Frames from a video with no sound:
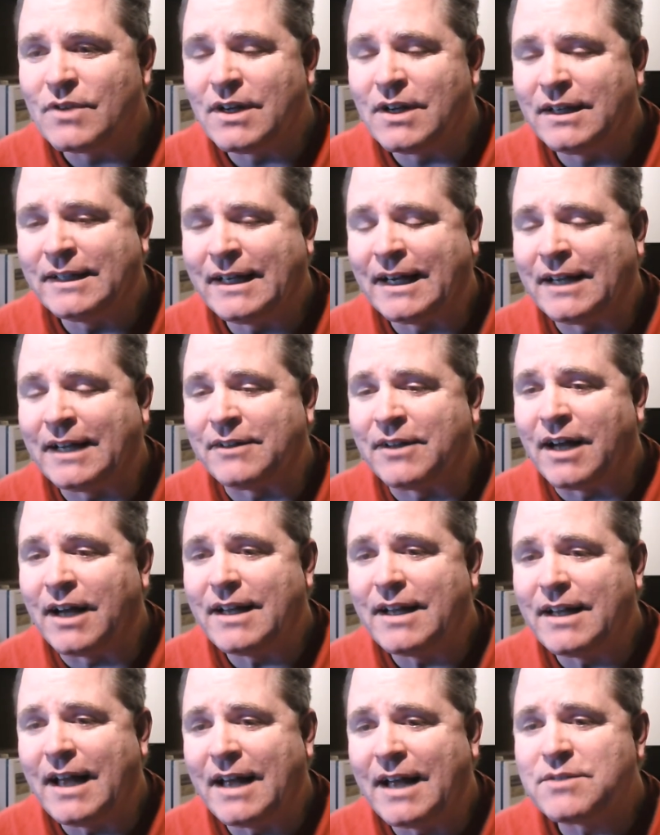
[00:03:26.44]
yeah,
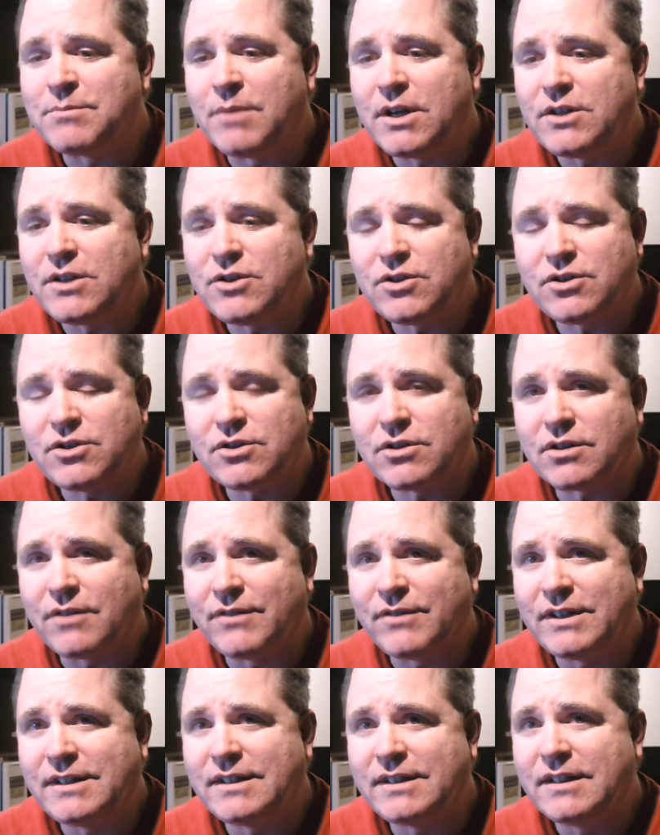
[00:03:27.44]
not as much of
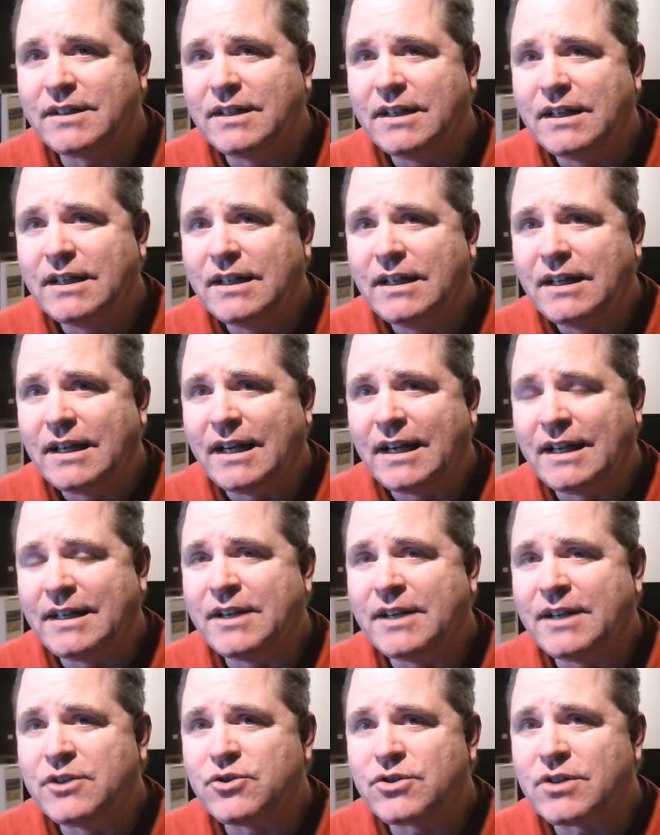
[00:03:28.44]
an, an
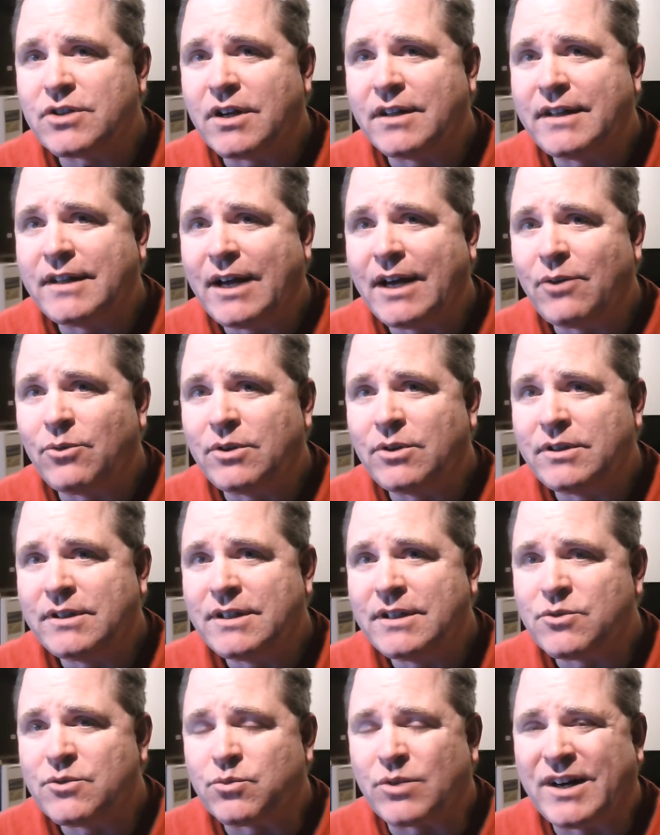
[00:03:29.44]
interest on that one.
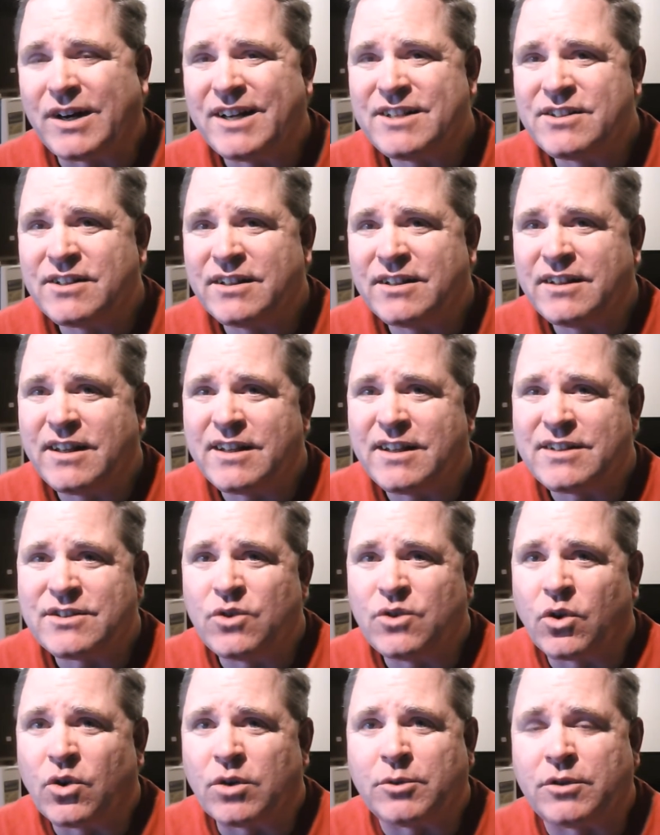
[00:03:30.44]
It's rising as
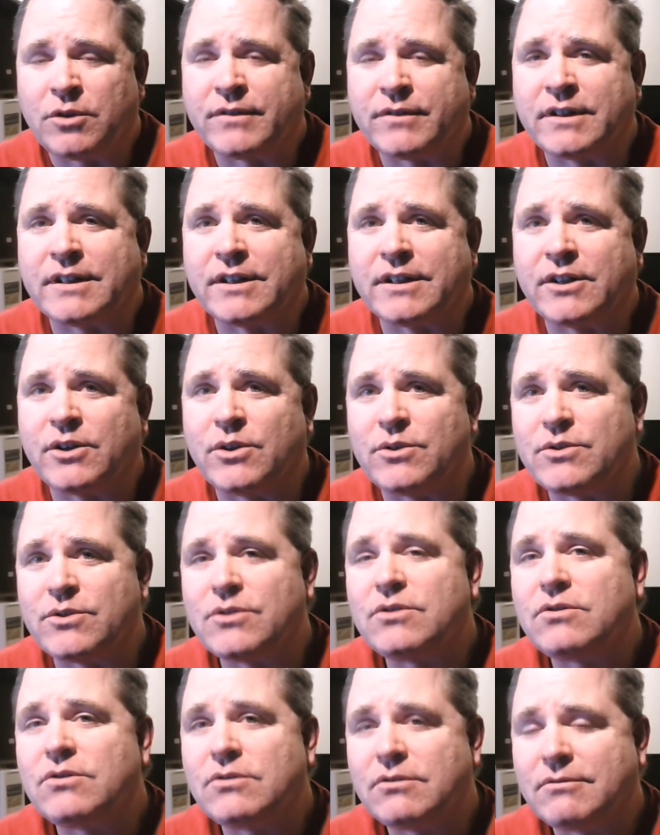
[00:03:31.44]
normal
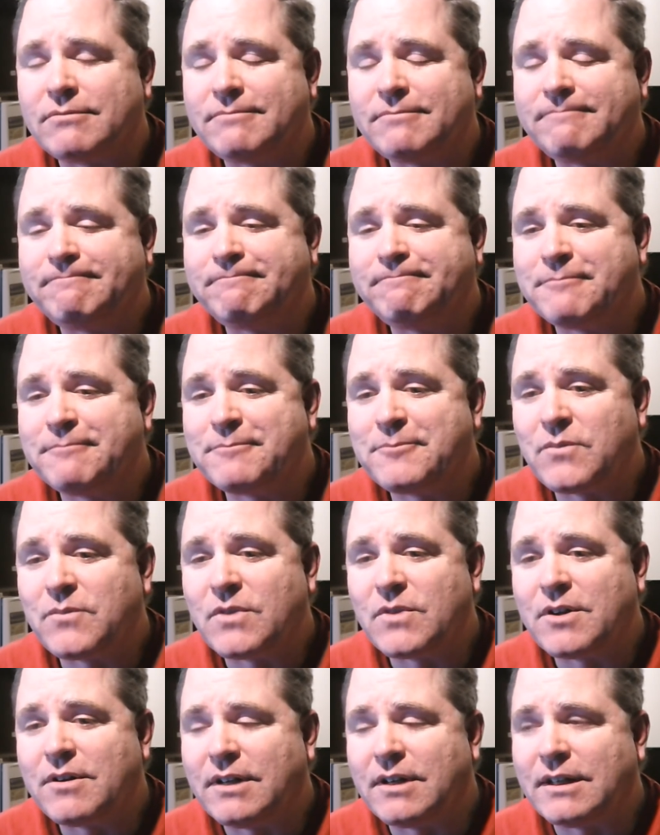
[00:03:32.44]
videos.
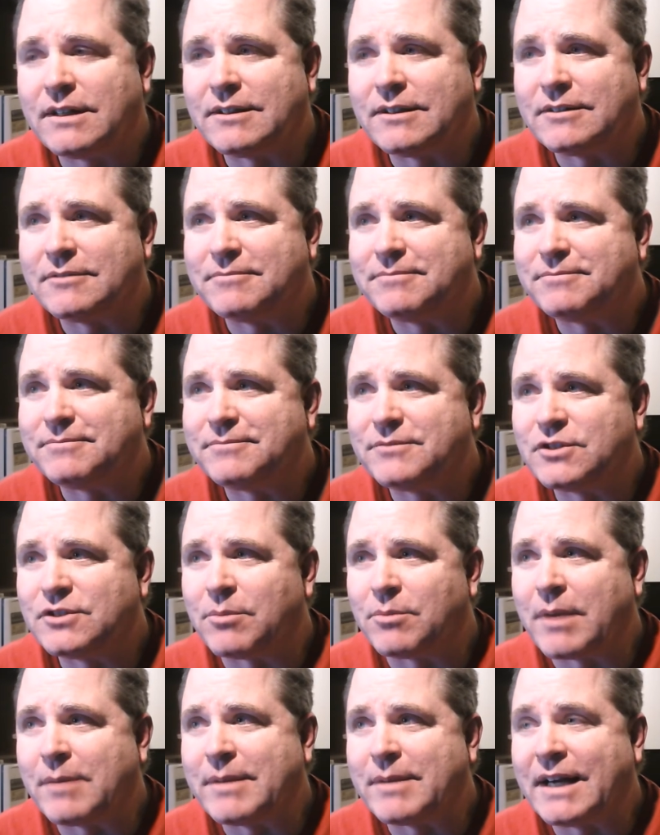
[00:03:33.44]
Uh, so
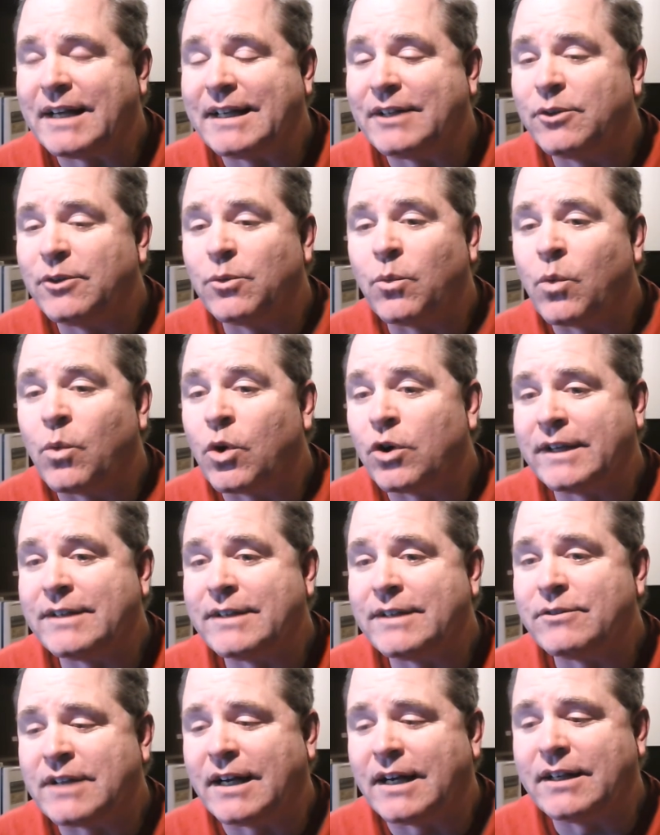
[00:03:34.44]
maybe I didn't word
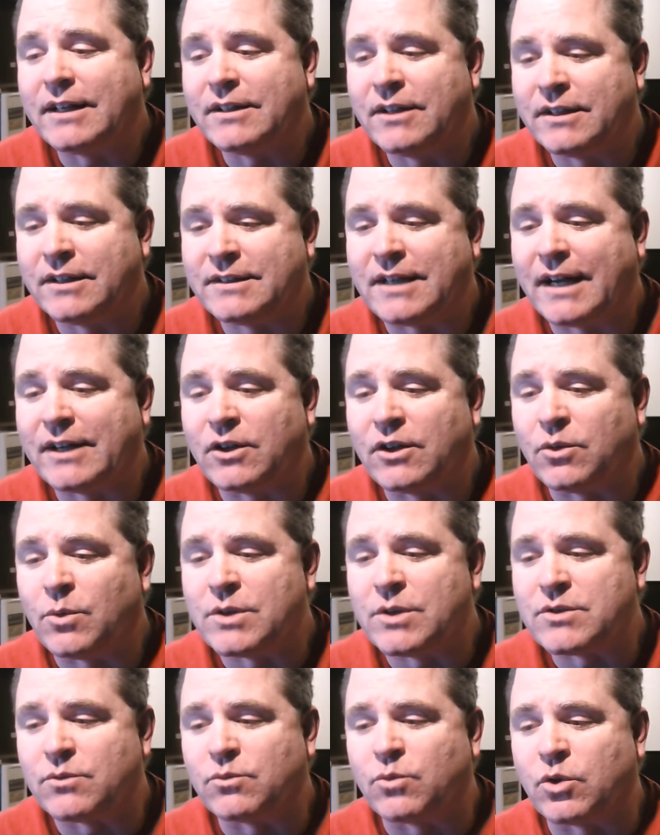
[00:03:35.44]
it. The title
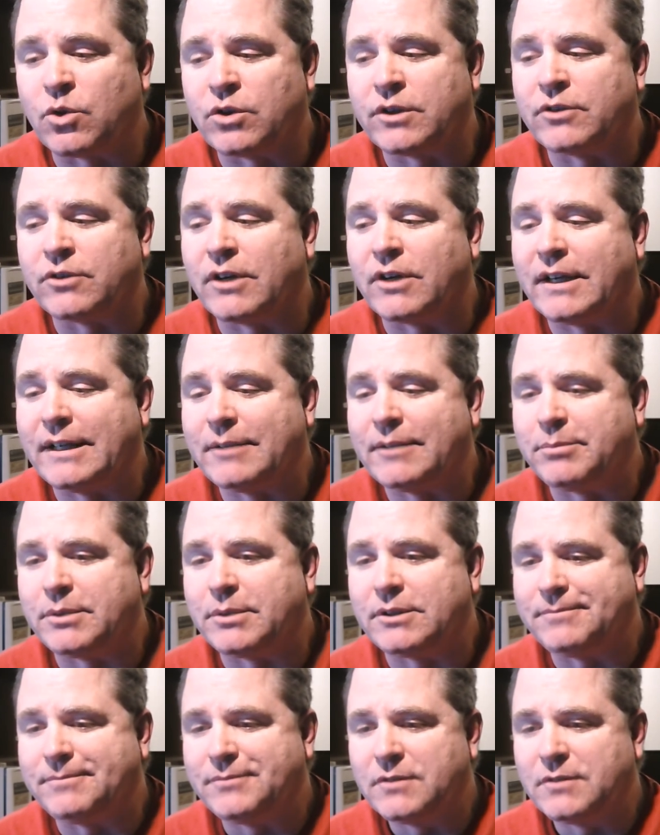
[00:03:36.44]
wasn't worded right, but